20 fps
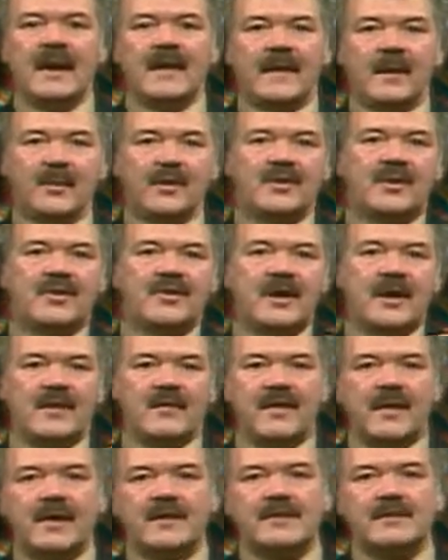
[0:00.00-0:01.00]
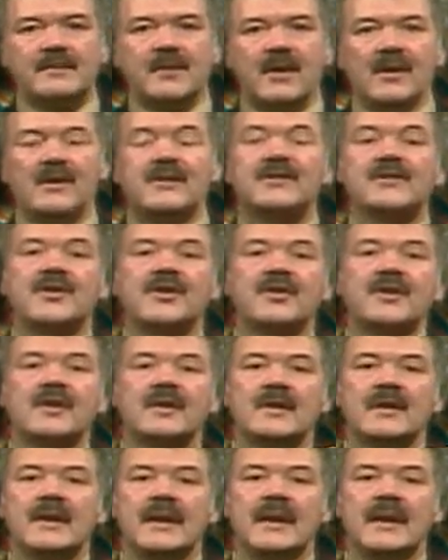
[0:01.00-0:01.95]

that would create a very small circular